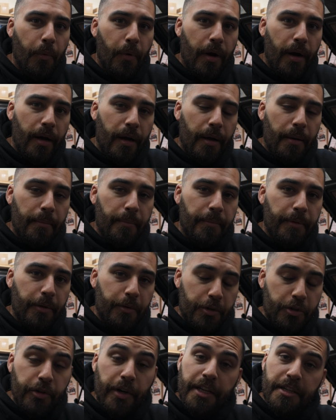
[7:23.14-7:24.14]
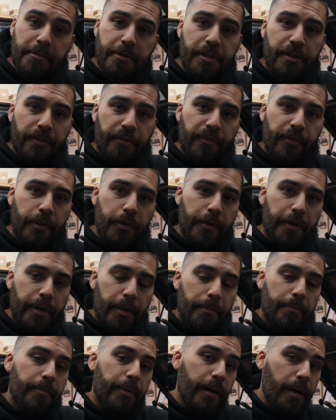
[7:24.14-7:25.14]
there was transmission fluid
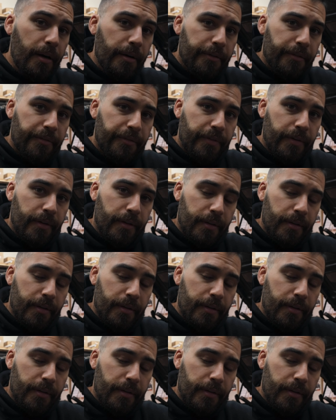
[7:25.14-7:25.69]
above